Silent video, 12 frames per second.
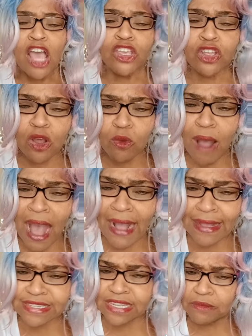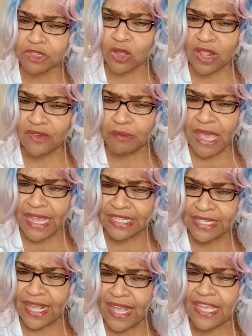You know why? Because some don't even make it
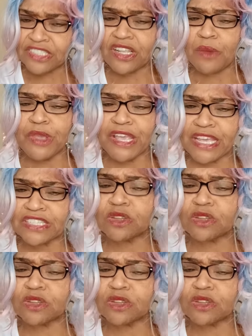to the age that we get.